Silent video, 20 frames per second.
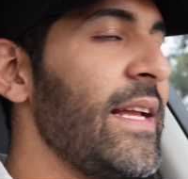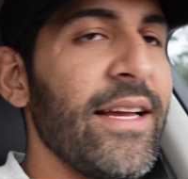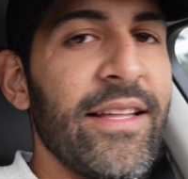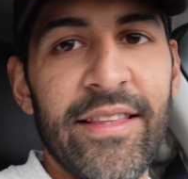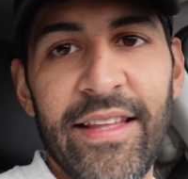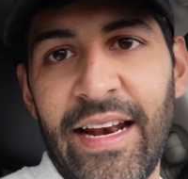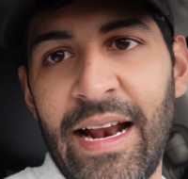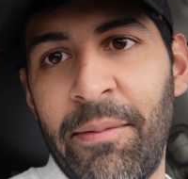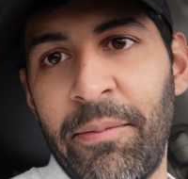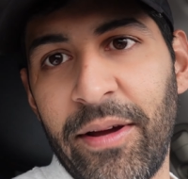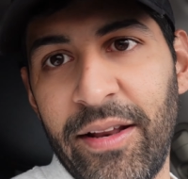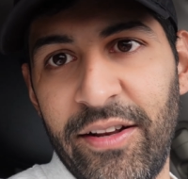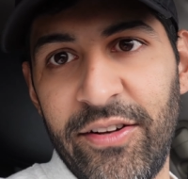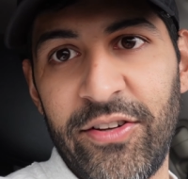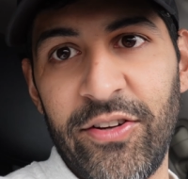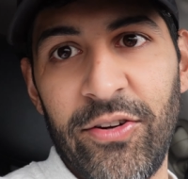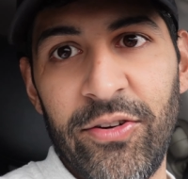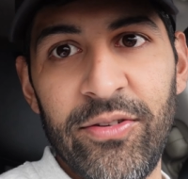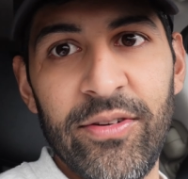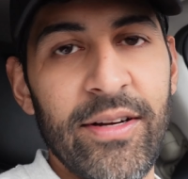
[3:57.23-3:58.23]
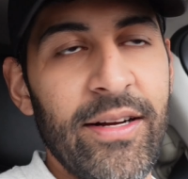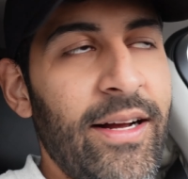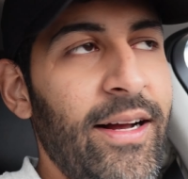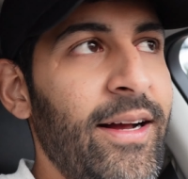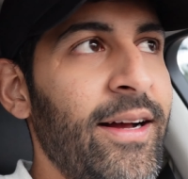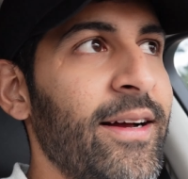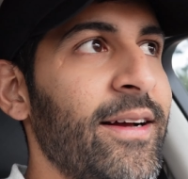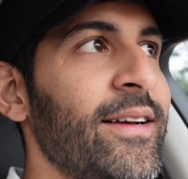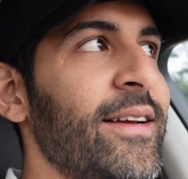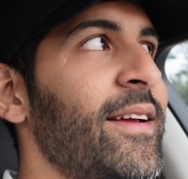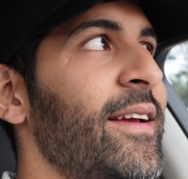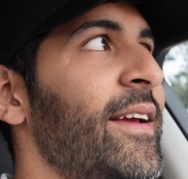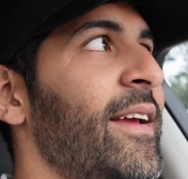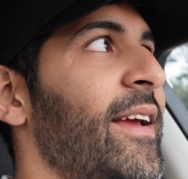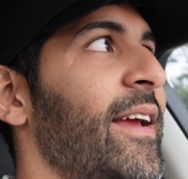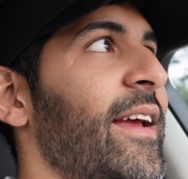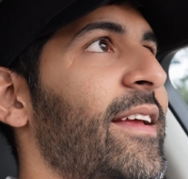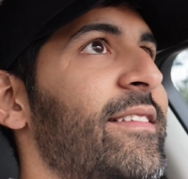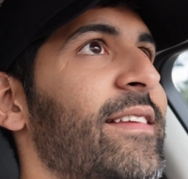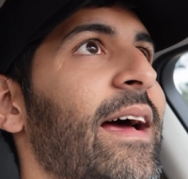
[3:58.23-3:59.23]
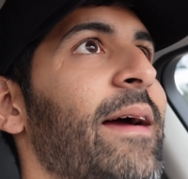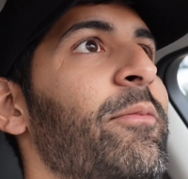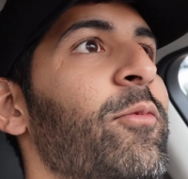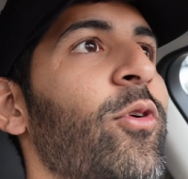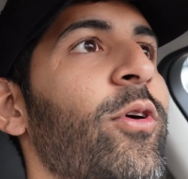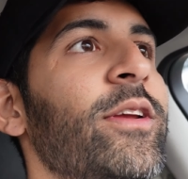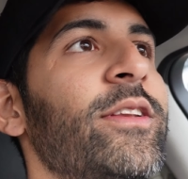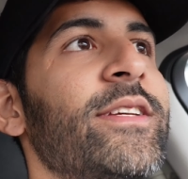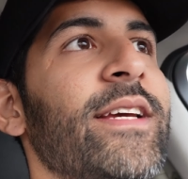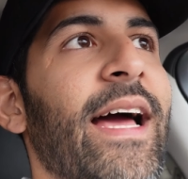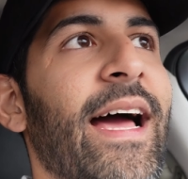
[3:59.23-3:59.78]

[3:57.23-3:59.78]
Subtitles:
that I'm gonna do is I'm going to